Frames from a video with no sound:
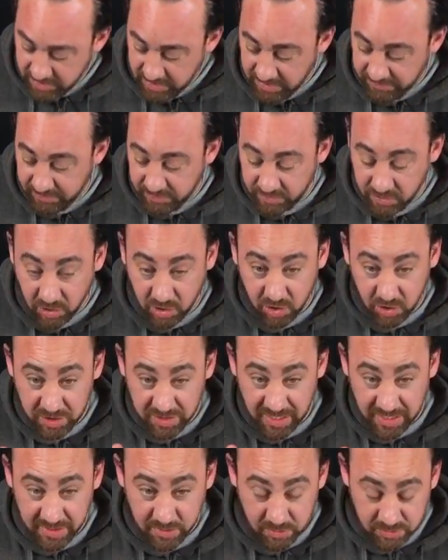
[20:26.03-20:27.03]
If you've got good
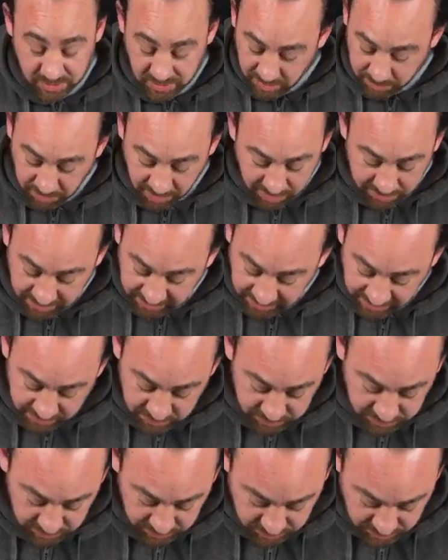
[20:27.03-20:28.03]
nails, I bite my
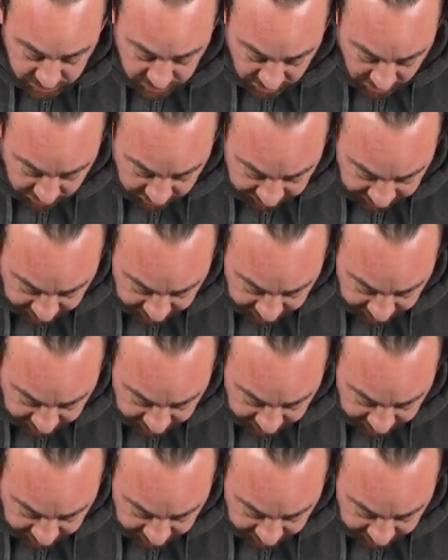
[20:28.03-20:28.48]
nails, I'm